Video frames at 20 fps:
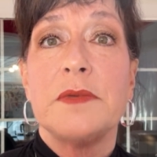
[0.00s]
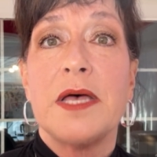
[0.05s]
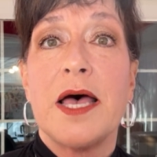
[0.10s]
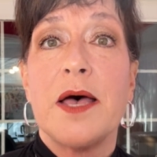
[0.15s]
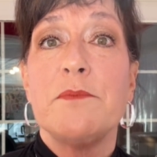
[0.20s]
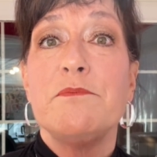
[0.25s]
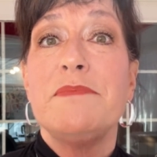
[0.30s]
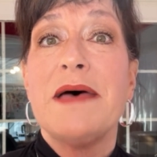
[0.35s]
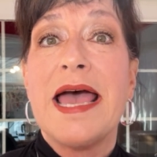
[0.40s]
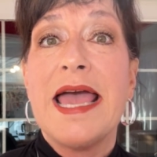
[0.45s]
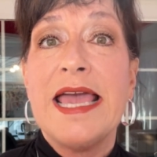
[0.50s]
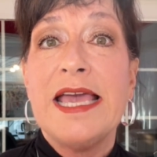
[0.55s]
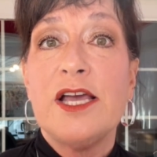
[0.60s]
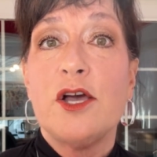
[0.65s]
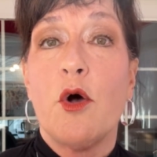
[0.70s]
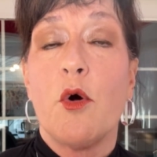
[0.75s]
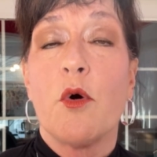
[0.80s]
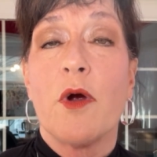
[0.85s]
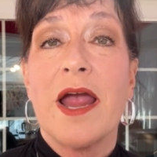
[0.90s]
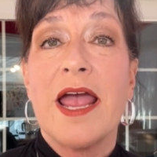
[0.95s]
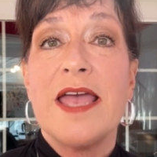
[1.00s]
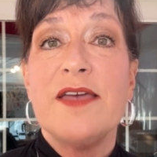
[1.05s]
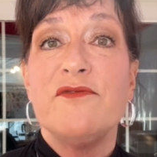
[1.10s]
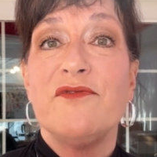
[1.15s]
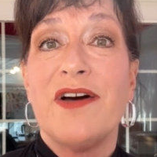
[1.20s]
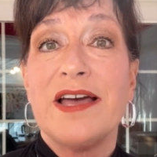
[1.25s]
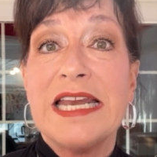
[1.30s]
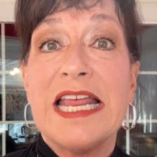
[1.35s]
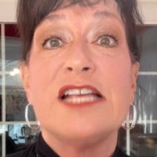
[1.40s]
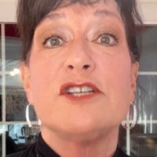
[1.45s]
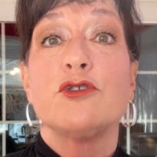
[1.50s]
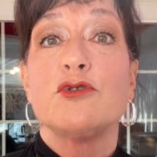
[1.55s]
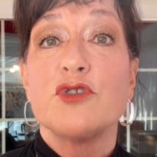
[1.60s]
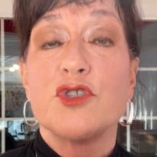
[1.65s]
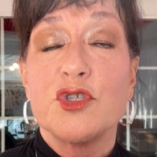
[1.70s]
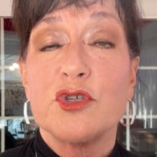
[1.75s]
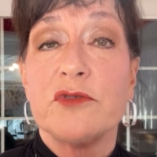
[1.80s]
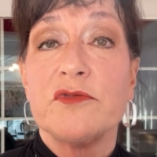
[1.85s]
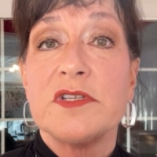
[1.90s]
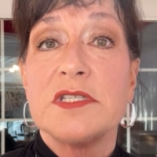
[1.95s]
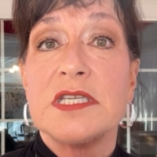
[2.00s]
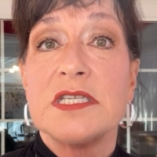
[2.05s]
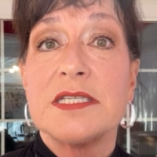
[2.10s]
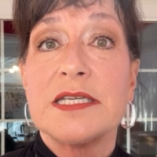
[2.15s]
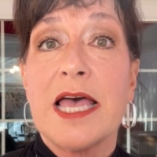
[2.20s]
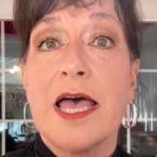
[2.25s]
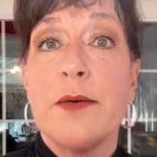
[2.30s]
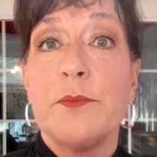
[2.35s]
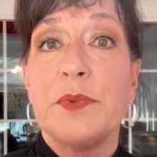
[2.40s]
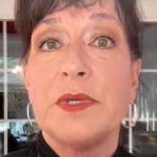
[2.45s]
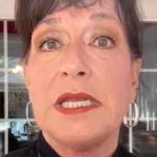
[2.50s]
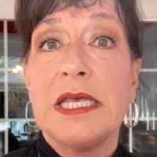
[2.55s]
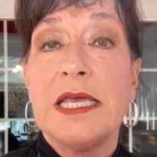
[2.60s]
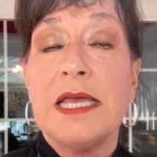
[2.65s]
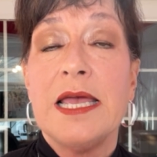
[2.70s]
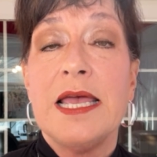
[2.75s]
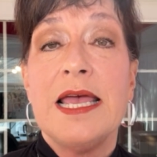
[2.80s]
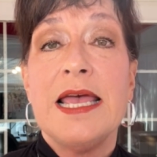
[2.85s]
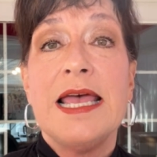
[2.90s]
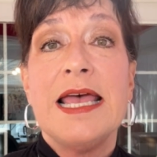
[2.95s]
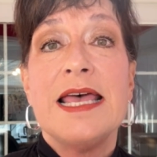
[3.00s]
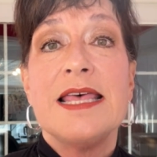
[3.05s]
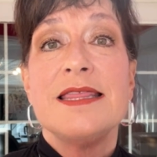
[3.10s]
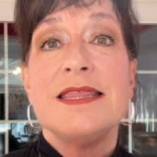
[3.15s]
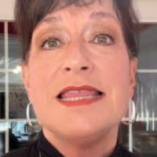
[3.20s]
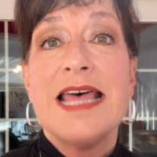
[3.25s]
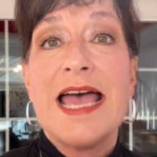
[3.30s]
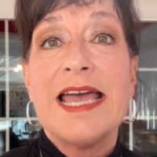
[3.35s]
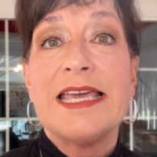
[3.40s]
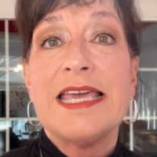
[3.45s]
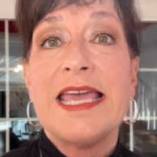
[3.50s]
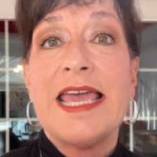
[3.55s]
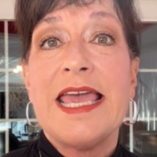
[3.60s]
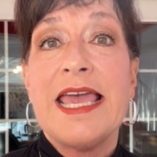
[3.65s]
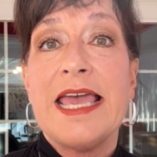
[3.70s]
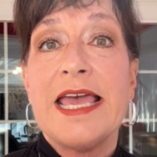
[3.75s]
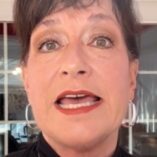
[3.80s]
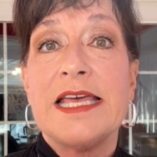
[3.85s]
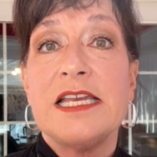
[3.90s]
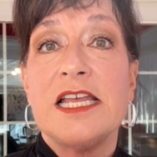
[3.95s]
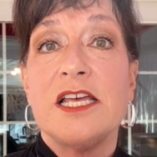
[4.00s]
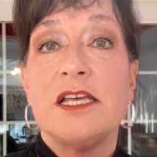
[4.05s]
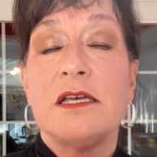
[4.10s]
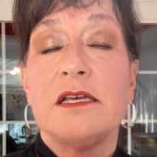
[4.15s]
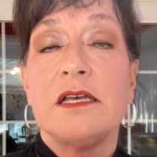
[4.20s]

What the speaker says: bank or a financial services company that can